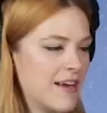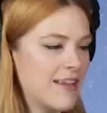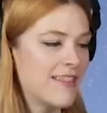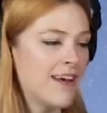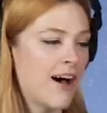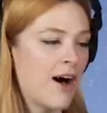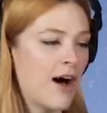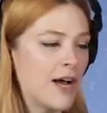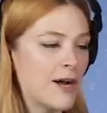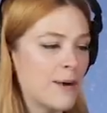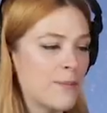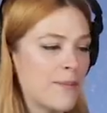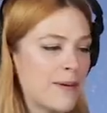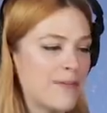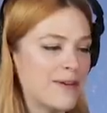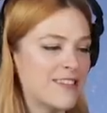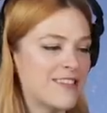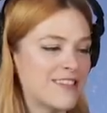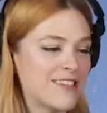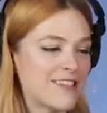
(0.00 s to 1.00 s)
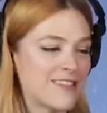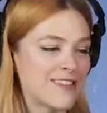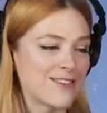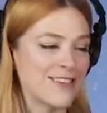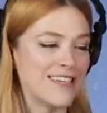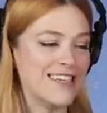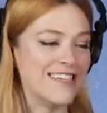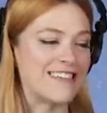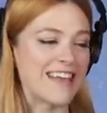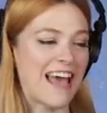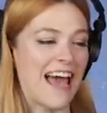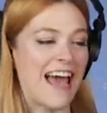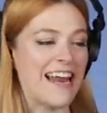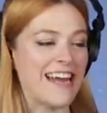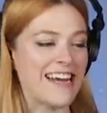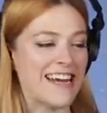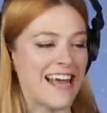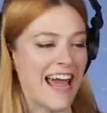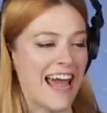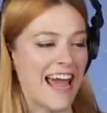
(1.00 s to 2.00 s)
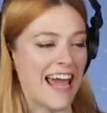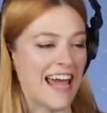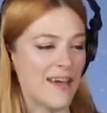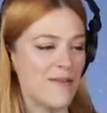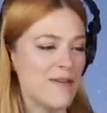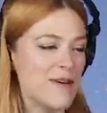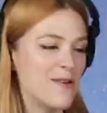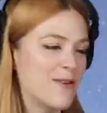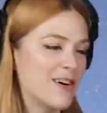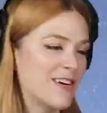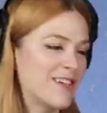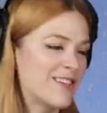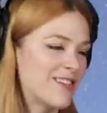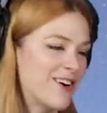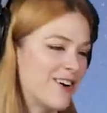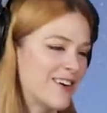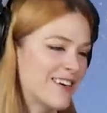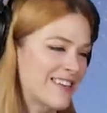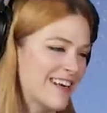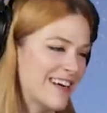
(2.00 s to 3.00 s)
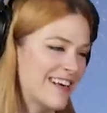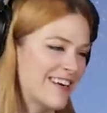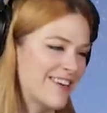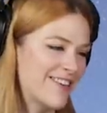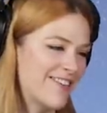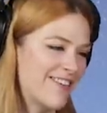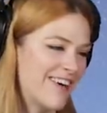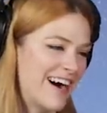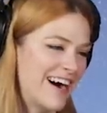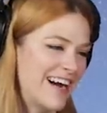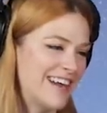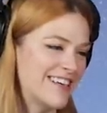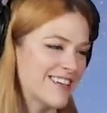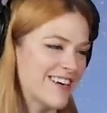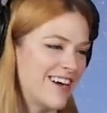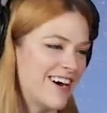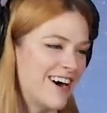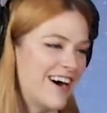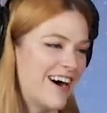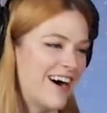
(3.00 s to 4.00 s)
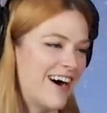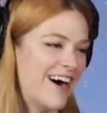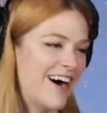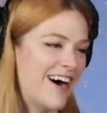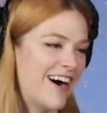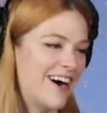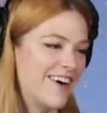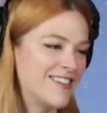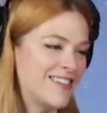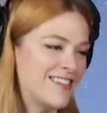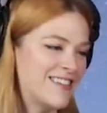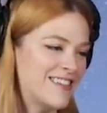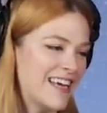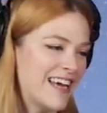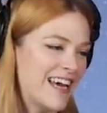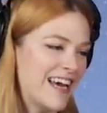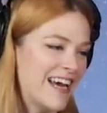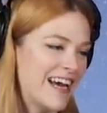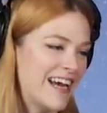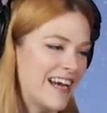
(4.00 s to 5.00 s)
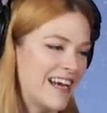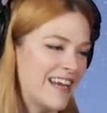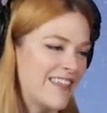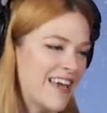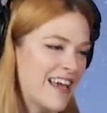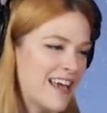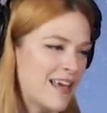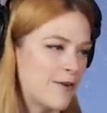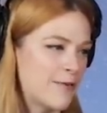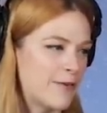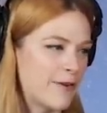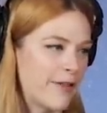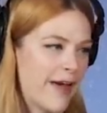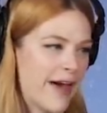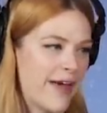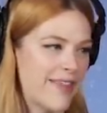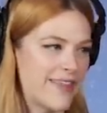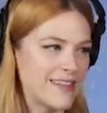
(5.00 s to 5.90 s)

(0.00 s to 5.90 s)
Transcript: The Hunter Baby Season 3 is Endgame, and we were so excited to watch. Oh, Sid, thank you for that.